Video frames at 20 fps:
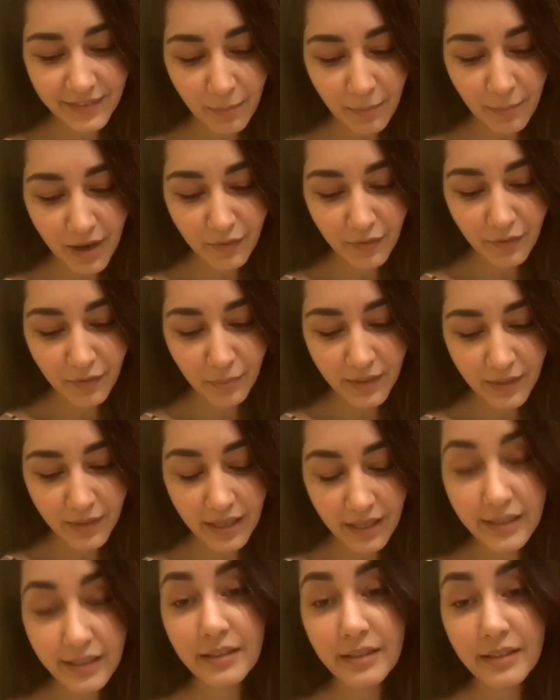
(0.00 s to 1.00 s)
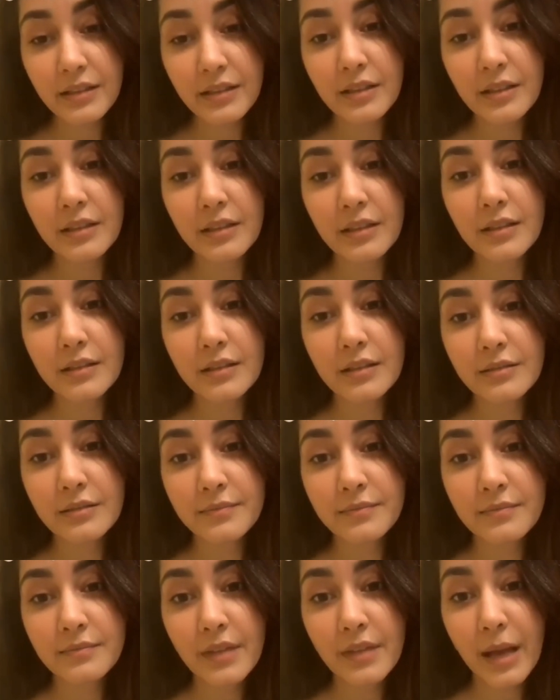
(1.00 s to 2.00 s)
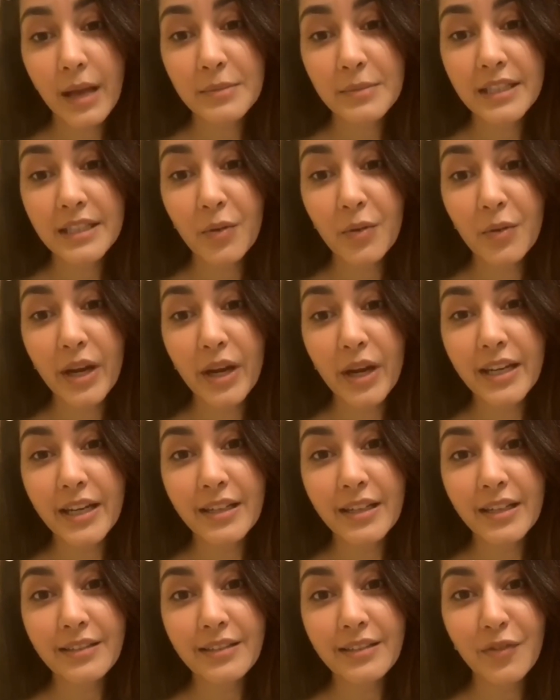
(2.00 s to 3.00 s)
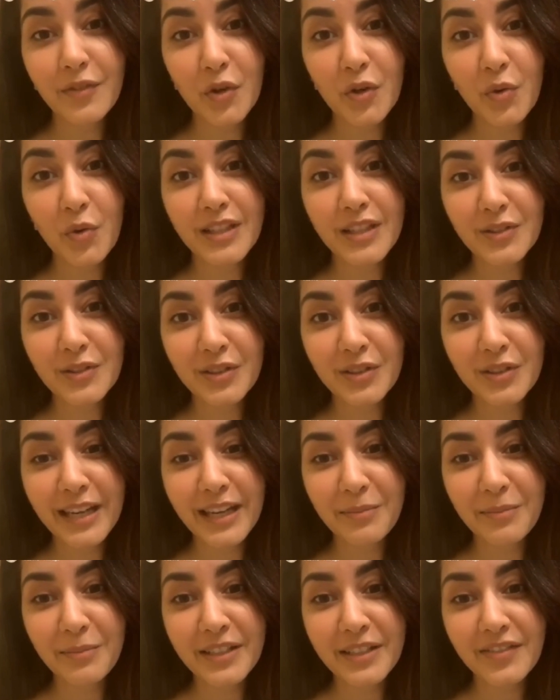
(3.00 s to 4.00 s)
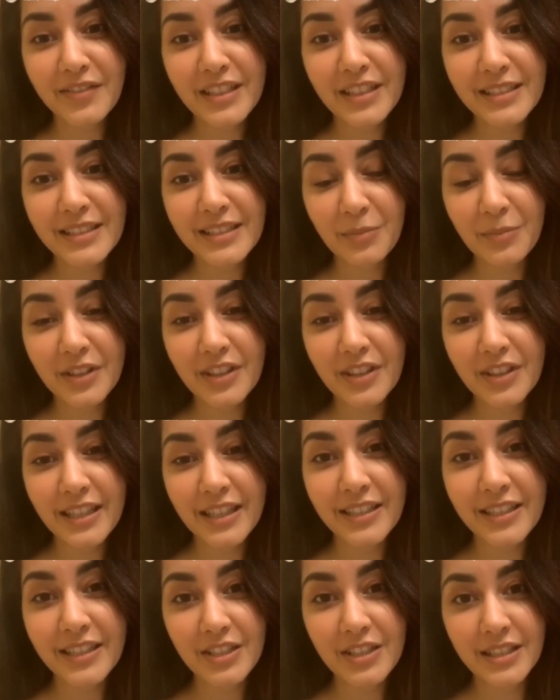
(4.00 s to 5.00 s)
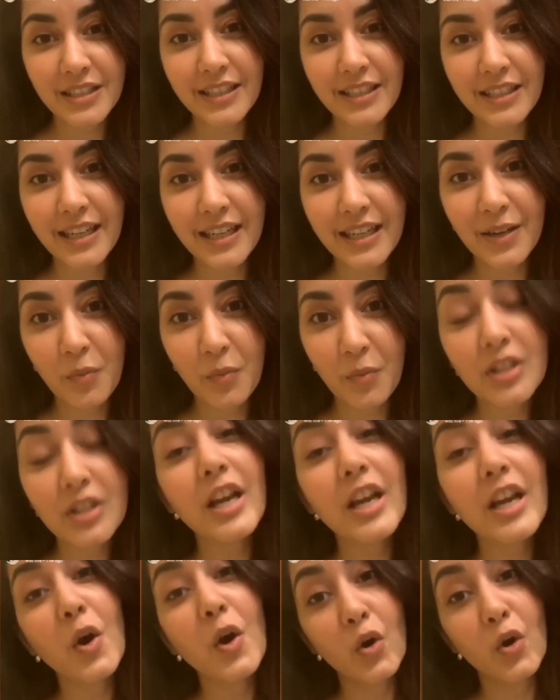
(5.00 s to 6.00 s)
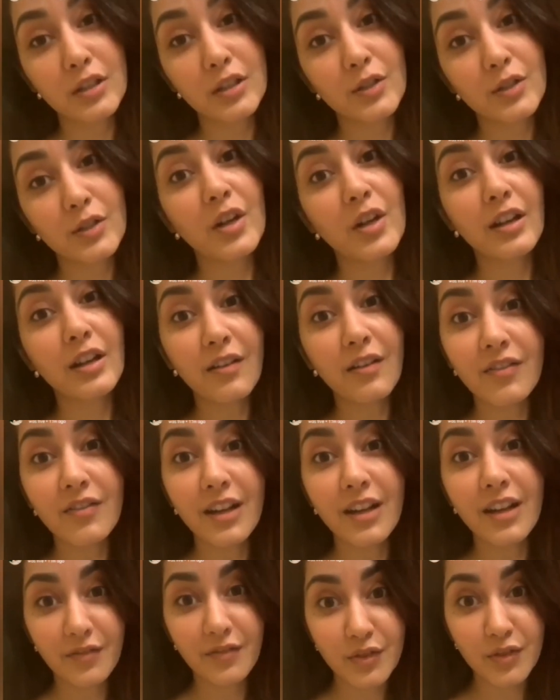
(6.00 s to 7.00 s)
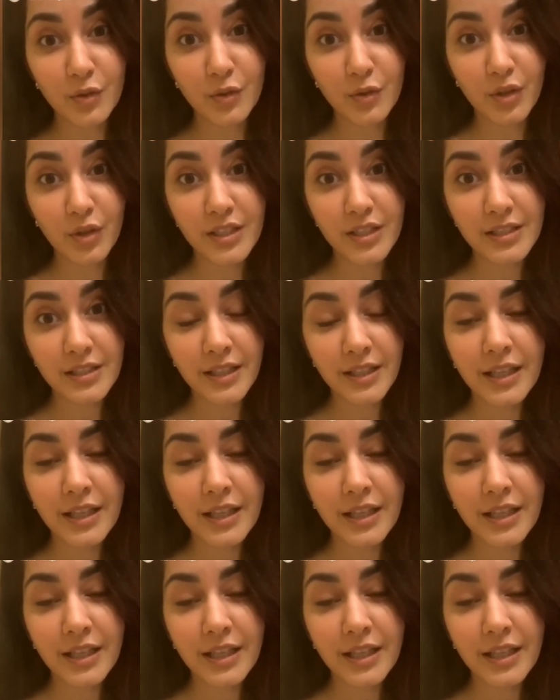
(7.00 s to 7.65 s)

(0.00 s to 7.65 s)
Apart from that, I'm still waiting for you guys to tell me if there's something really interesting that I can watch. I also love love stories.